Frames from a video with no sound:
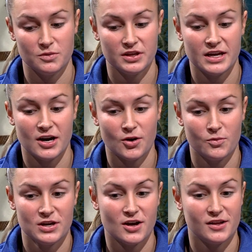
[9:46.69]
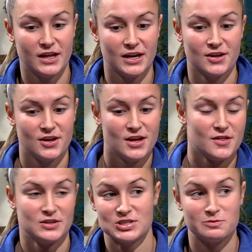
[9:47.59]
were there, and we got like
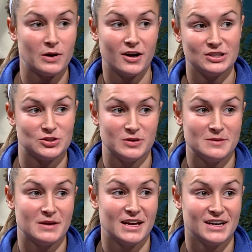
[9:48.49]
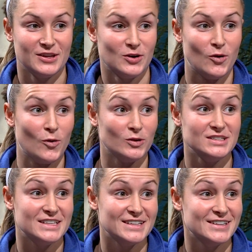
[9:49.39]
the spa treatment and the whole
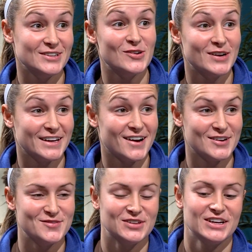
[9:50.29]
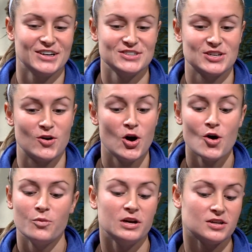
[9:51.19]
deal going on over there. So
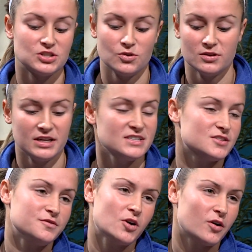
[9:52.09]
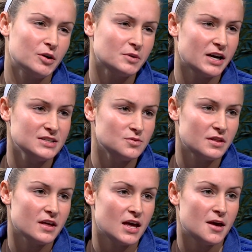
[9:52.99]
we got to go on like safari rides with
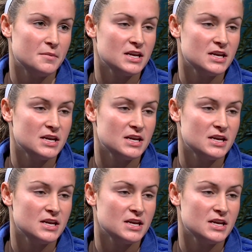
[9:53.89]
him, and